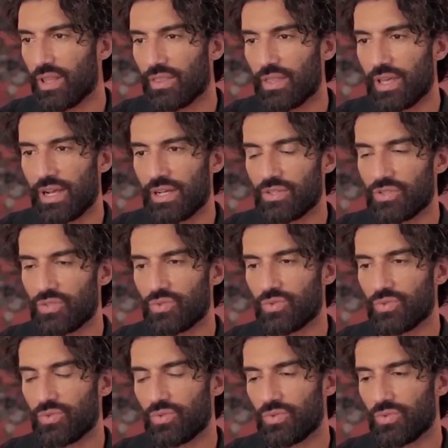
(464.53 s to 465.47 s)
Justin
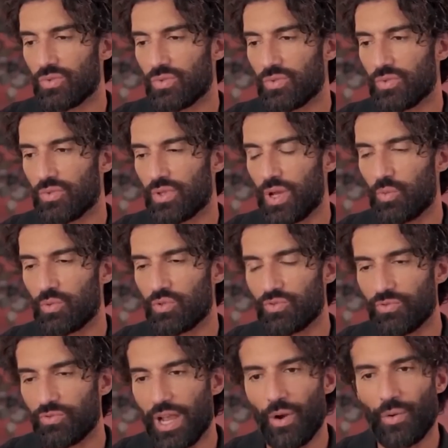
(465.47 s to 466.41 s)
tried to maintain
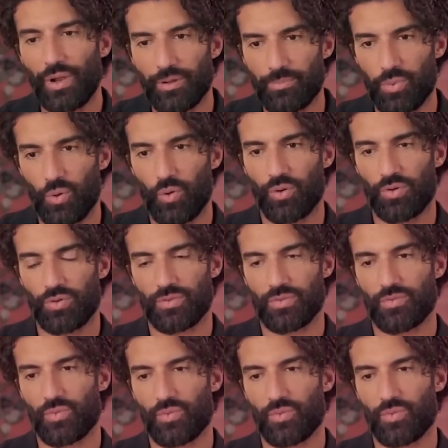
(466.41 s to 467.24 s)
professional boundaries.